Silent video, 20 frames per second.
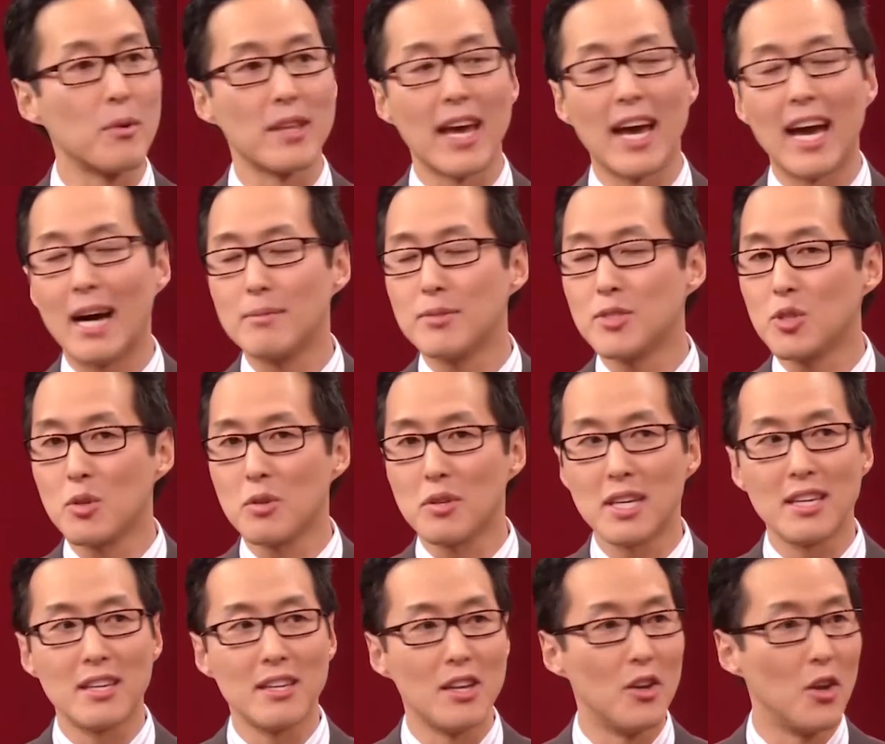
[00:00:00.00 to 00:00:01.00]
with
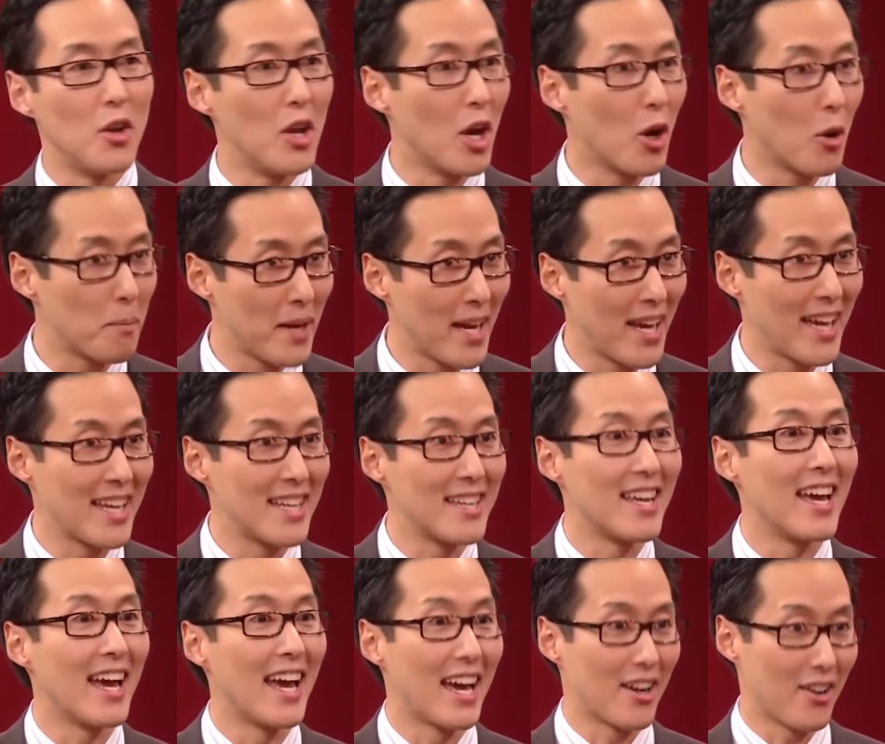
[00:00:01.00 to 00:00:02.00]
absolutely no pain
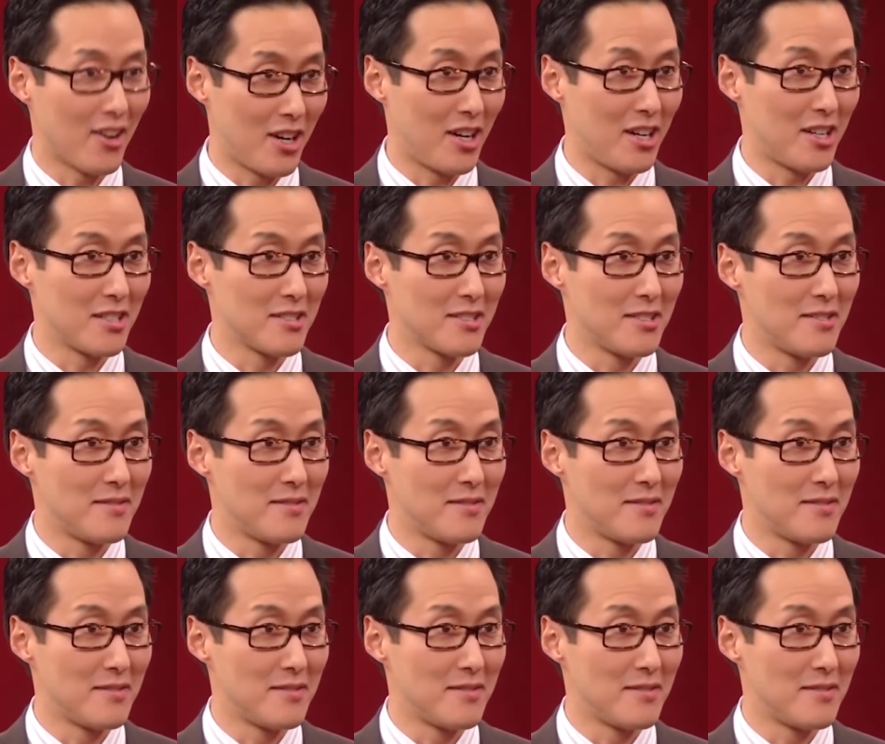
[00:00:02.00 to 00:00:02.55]
at all.